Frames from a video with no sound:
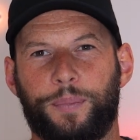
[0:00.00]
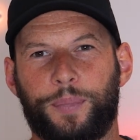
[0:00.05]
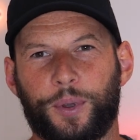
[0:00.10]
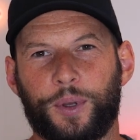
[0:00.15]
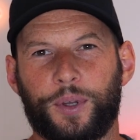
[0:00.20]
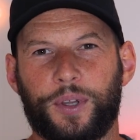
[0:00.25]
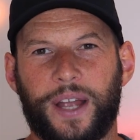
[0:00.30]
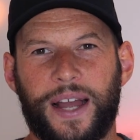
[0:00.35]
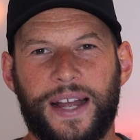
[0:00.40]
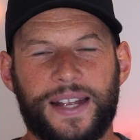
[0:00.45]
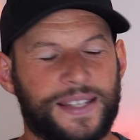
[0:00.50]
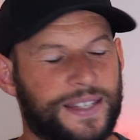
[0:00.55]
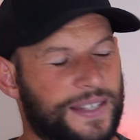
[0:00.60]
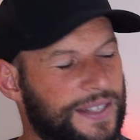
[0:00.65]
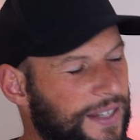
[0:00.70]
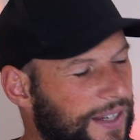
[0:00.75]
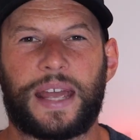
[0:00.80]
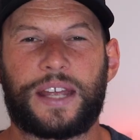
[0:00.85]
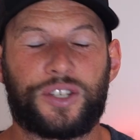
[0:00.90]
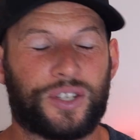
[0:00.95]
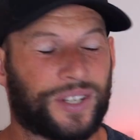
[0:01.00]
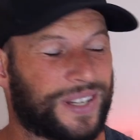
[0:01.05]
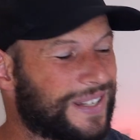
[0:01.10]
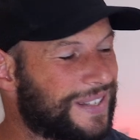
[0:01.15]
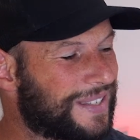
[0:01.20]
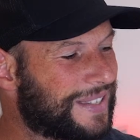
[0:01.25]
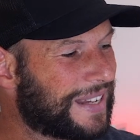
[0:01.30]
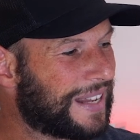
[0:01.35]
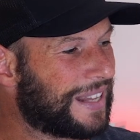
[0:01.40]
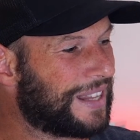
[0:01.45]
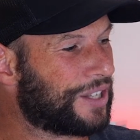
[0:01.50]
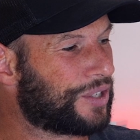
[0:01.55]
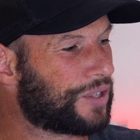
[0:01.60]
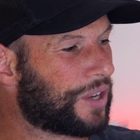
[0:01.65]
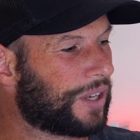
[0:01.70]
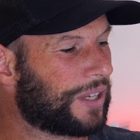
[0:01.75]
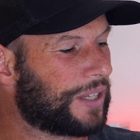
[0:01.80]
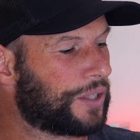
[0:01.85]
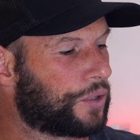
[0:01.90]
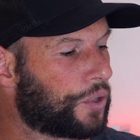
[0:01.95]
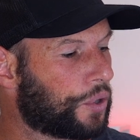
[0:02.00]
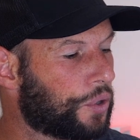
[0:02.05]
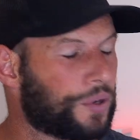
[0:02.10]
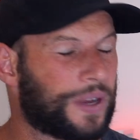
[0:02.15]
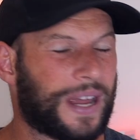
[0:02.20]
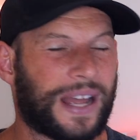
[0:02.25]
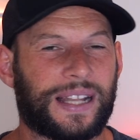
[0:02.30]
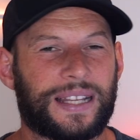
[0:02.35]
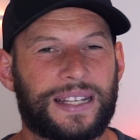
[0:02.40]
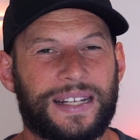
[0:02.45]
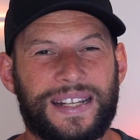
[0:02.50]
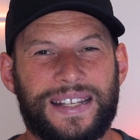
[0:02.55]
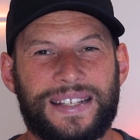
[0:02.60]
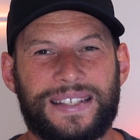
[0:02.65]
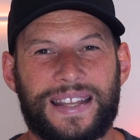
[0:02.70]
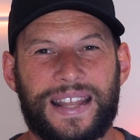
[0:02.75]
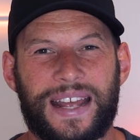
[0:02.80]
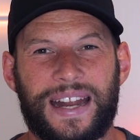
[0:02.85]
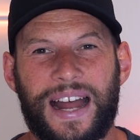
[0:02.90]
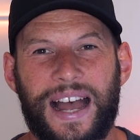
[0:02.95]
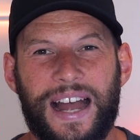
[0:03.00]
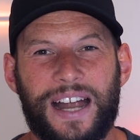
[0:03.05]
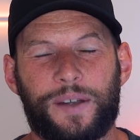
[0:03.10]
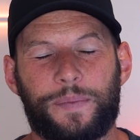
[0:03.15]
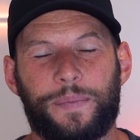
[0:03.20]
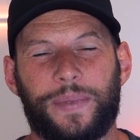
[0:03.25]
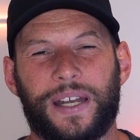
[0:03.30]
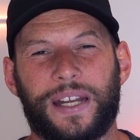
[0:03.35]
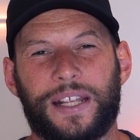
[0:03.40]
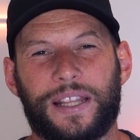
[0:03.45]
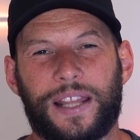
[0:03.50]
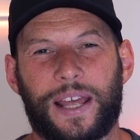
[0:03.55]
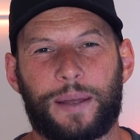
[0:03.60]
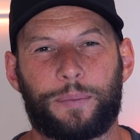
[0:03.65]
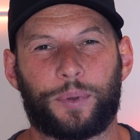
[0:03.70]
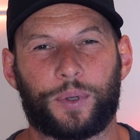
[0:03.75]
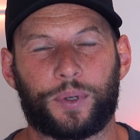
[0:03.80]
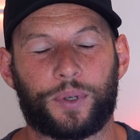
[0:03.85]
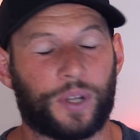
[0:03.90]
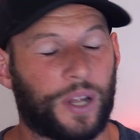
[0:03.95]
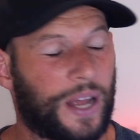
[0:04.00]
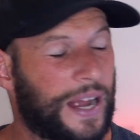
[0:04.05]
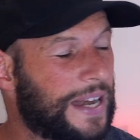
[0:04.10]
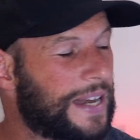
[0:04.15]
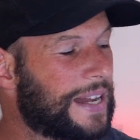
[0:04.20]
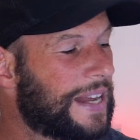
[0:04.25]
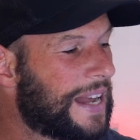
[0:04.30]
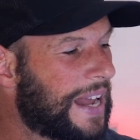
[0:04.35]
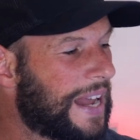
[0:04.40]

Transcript: blue lights. As you can see, there's only two LEDs that are emitting that blue light,